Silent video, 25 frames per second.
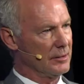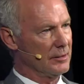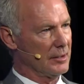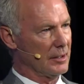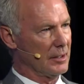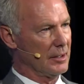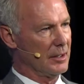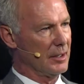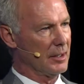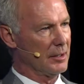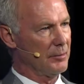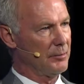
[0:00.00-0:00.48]
the
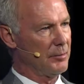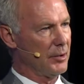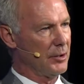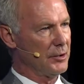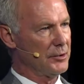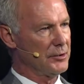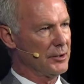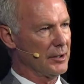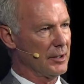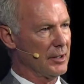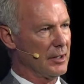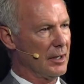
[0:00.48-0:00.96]
gutta
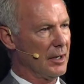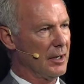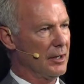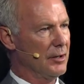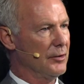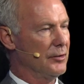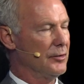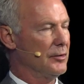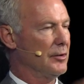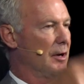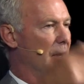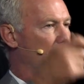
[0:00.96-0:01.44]
percha
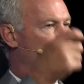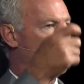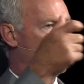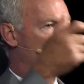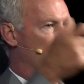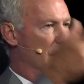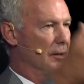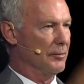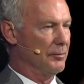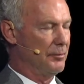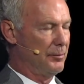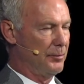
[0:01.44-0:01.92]
cone
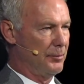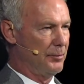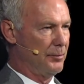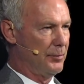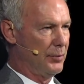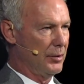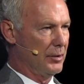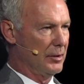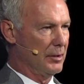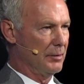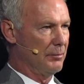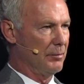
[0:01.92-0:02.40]
or
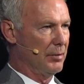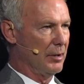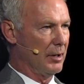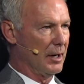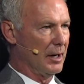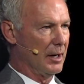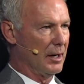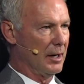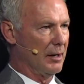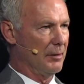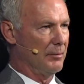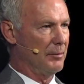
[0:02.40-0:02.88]
put a
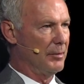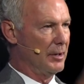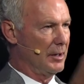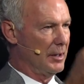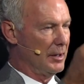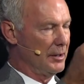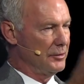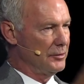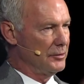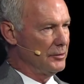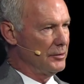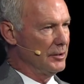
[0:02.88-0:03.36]
blob
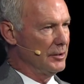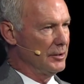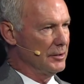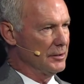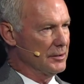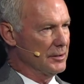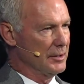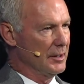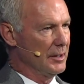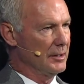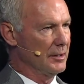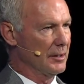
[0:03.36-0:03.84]

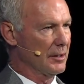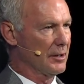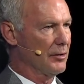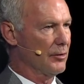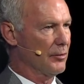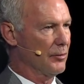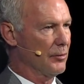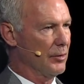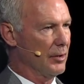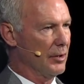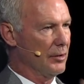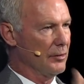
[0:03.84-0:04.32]
just in the
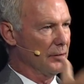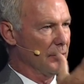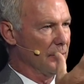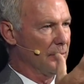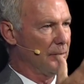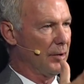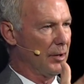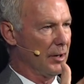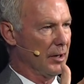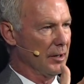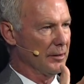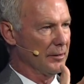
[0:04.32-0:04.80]
coronal
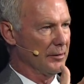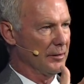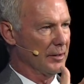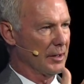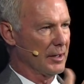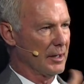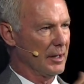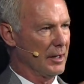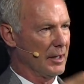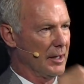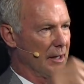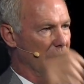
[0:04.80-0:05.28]
part of the
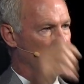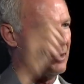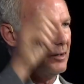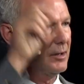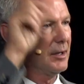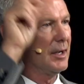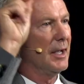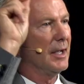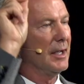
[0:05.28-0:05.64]
canal